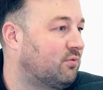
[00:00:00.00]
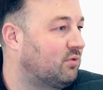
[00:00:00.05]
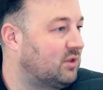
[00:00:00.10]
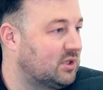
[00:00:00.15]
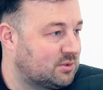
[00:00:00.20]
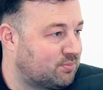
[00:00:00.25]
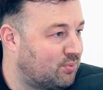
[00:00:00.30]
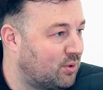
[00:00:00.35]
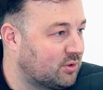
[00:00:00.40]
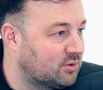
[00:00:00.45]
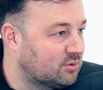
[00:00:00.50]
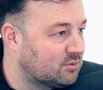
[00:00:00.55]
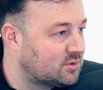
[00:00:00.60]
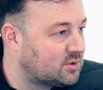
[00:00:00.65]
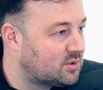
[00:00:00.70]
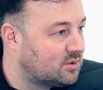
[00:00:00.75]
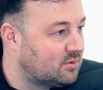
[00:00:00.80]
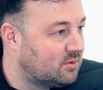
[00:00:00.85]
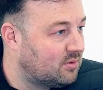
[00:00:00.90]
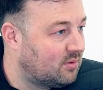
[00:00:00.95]
of this
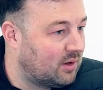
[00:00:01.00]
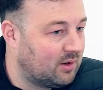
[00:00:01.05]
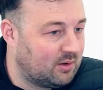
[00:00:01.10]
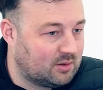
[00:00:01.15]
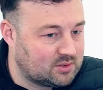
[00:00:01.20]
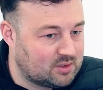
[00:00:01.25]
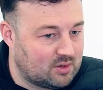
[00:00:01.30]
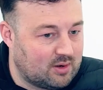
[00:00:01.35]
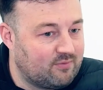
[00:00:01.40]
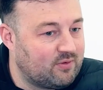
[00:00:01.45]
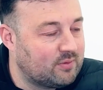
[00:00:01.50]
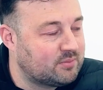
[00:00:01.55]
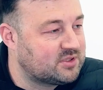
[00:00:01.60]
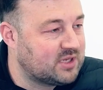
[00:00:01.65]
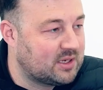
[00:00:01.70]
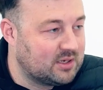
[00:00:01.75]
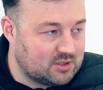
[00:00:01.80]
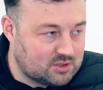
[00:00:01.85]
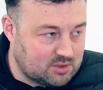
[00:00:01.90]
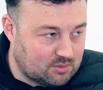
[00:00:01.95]
product? I don't know if I'm
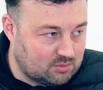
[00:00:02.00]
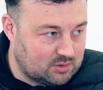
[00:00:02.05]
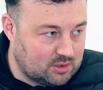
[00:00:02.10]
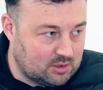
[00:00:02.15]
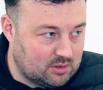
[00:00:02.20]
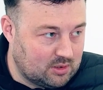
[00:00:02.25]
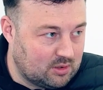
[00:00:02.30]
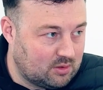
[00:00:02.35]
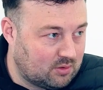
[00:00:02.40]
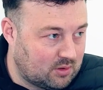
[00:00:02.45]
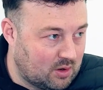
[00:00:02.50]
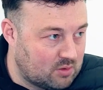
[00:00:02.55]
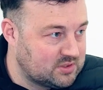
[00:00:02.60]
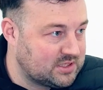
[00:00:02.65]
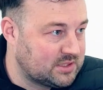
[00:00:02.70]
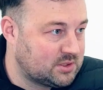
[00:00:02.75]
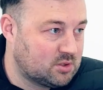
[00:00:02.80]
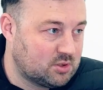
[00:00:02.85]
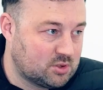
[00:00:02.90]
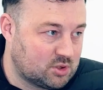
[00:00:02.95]
selling something that goes
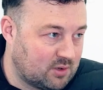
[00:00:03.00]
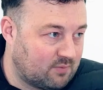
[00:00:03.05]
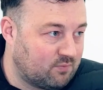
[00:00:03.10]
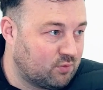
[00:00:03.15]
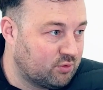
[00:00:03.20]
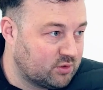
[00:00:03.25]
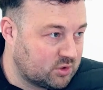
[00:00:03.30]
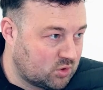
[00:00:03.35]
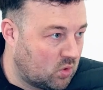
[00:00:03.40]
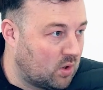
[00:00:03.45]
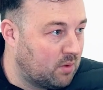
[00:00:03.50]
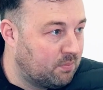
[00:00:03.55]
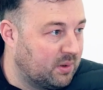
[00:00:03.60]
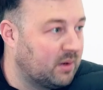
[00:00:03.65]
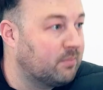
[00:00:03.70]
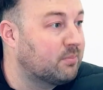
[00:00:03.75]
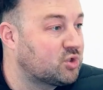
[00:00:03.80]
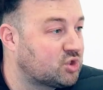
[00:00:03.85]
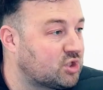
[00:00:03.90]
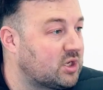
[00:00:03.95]
out on the shop floor that's quite a
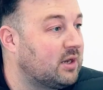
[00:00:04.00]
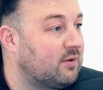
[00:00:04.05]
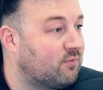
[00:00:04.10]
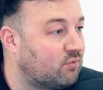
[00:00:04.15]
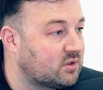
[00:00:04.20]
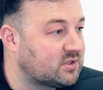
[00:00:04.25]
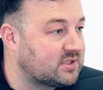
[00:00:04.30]
big machine, for